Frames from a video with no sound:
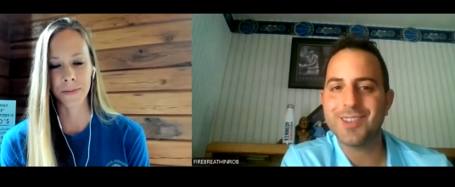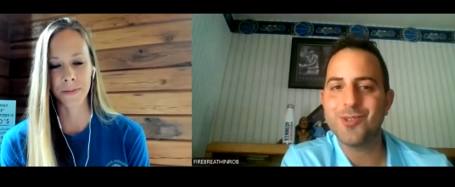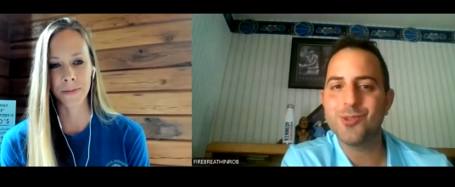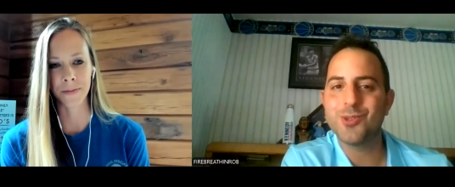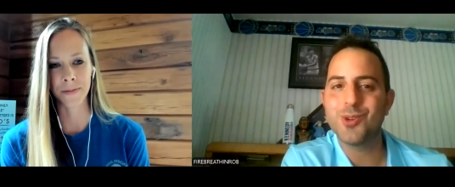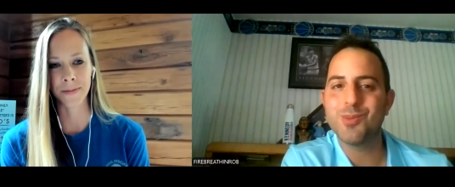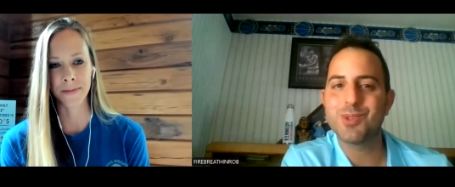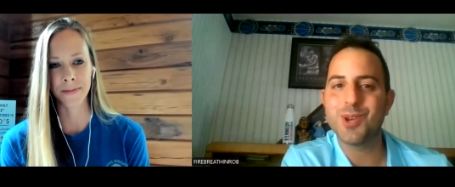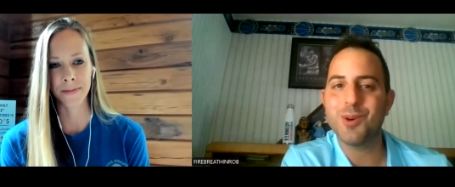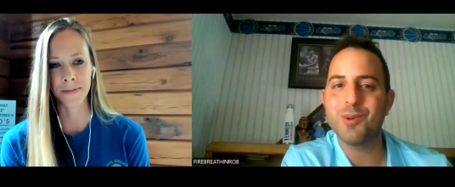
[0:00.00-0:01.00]
Speaker 1: on
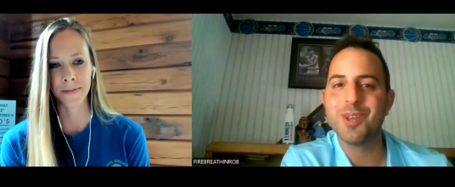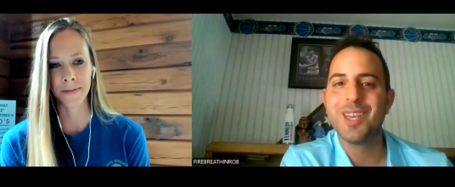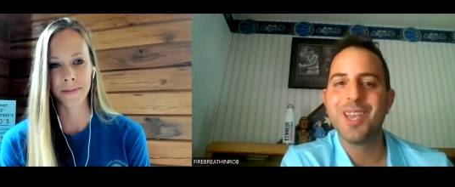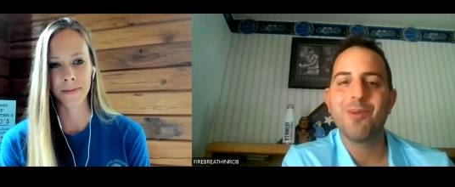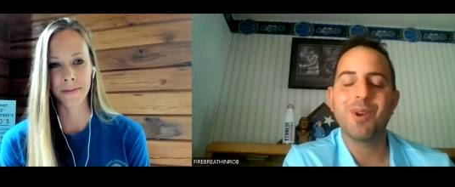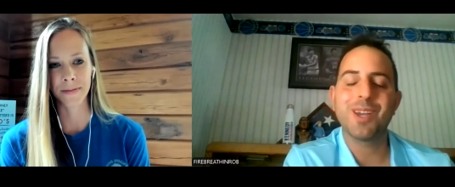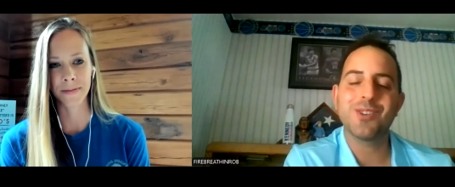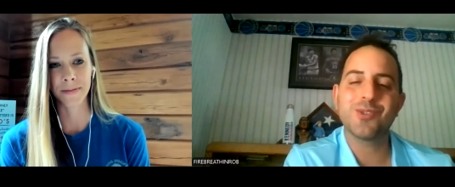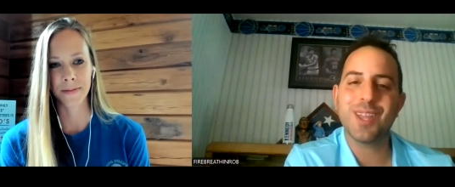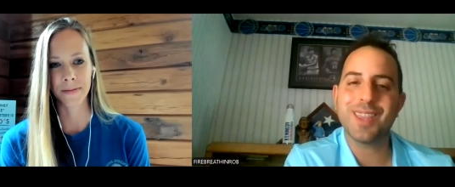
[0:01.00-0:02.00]
YouTube, so we're
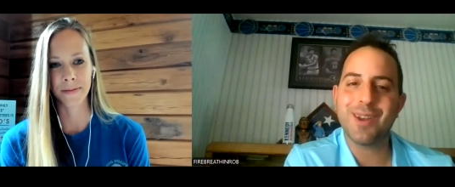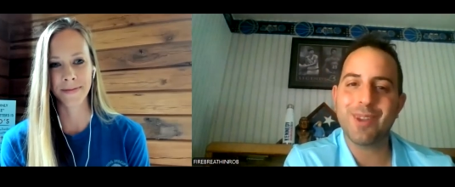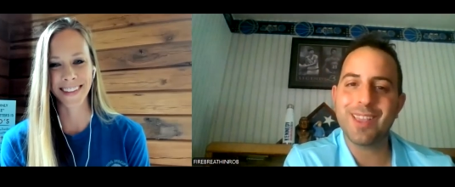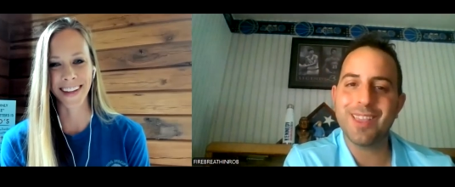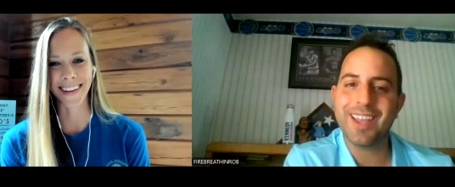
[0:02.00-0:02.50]
going to tread very